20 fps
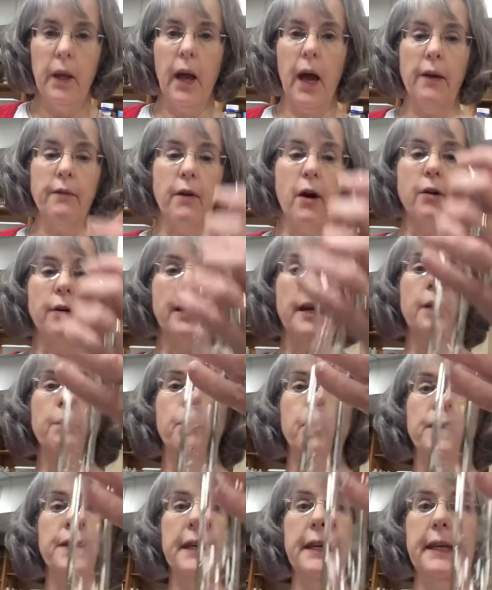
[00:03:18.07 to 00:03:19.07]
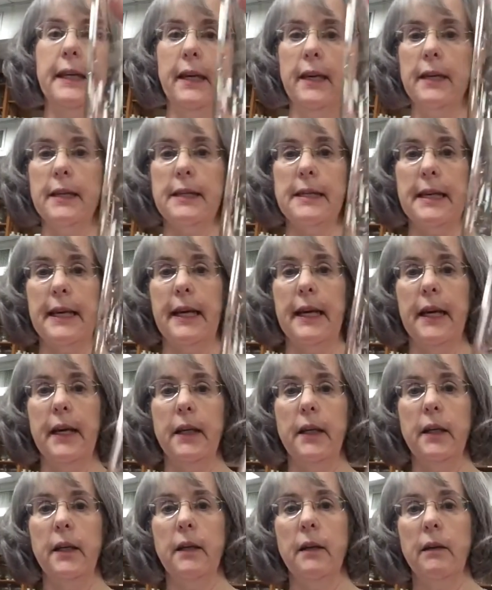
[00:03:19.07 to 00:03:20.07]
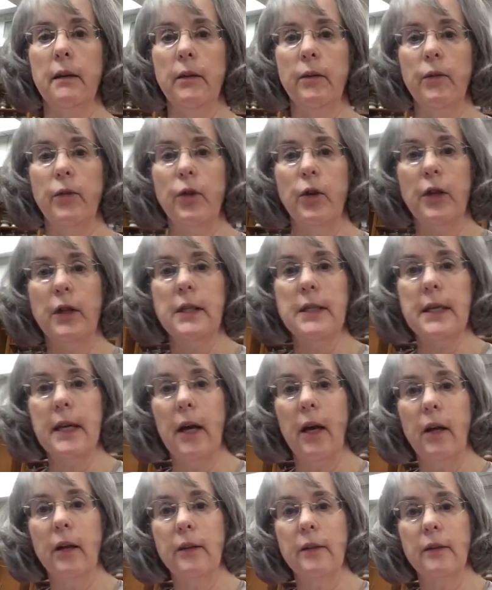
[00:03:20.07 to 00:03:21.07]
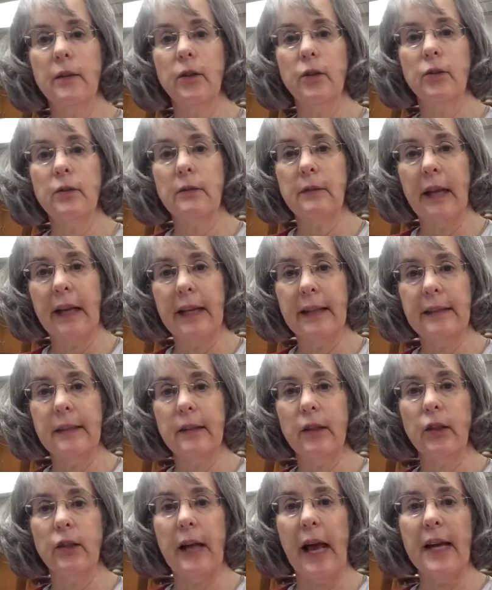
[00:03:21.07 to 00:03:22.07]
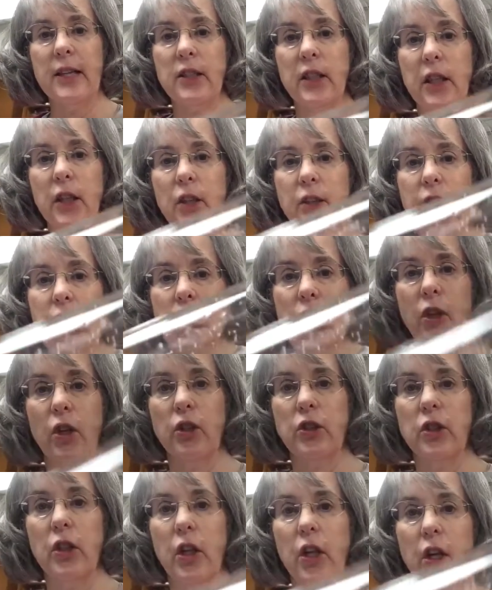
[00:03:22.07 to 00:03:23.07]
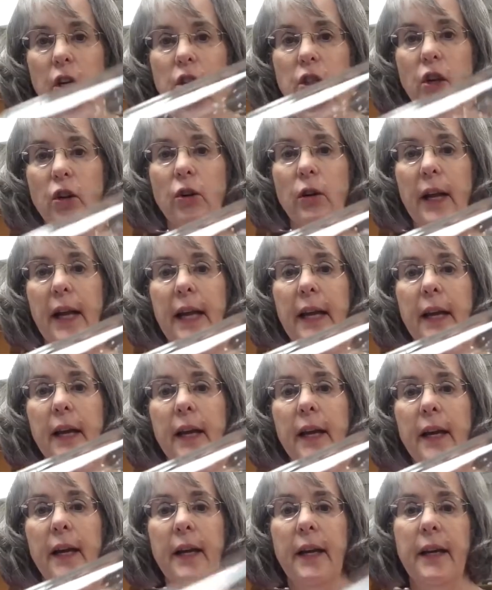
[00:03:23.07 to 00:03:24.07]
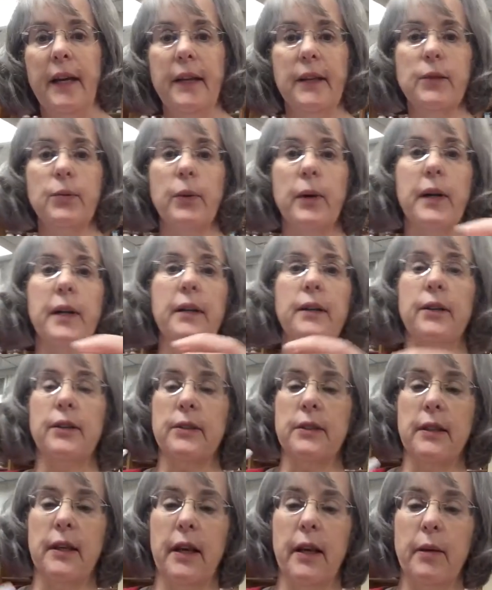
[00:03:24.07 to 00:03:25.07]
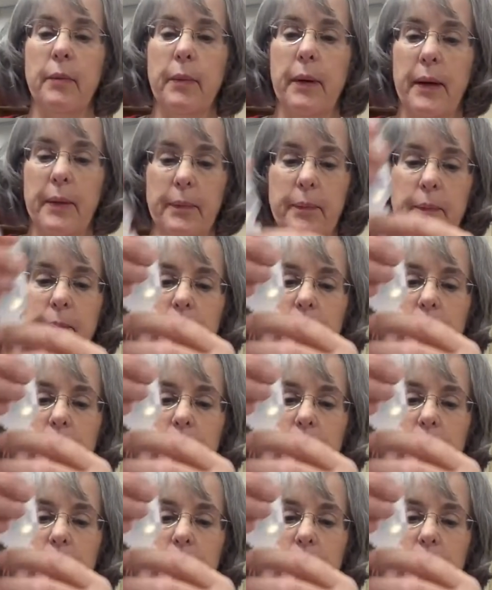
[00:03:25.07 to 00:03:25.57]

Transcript: I've already put the yeast in. I don't know if you can tell, it looks like, actually it looks a little dirty, is what it looks like. But